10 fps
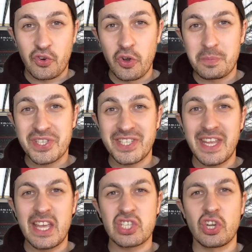Group
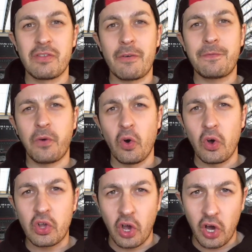C is another
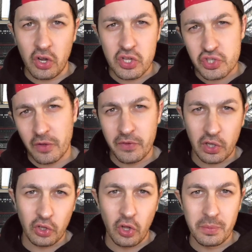four corners of the
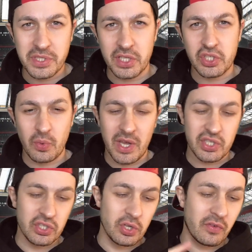globe
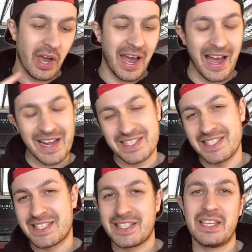situation. You've got
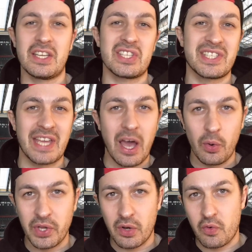Argentina,
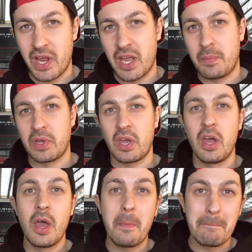Saudi Arabia,
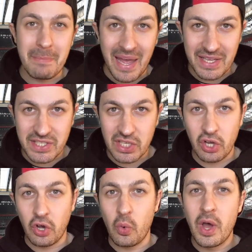
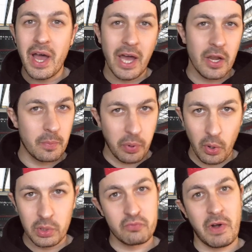Mexico and
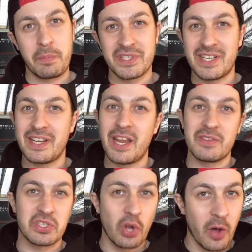Poland. Represented
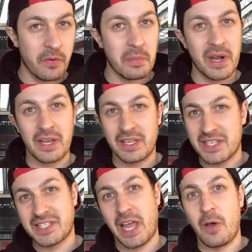areas North America,
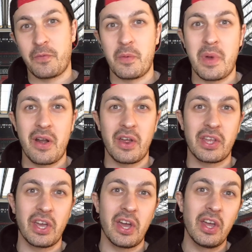South
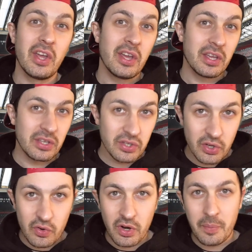America,
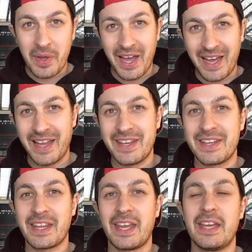Europe
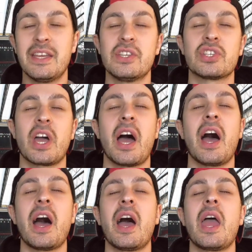and Asia.
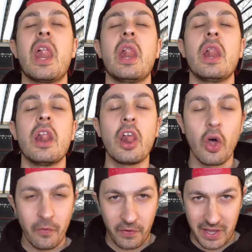I
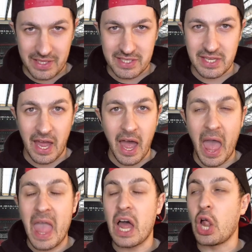love it.
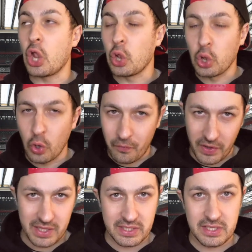I love
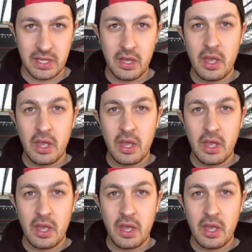it.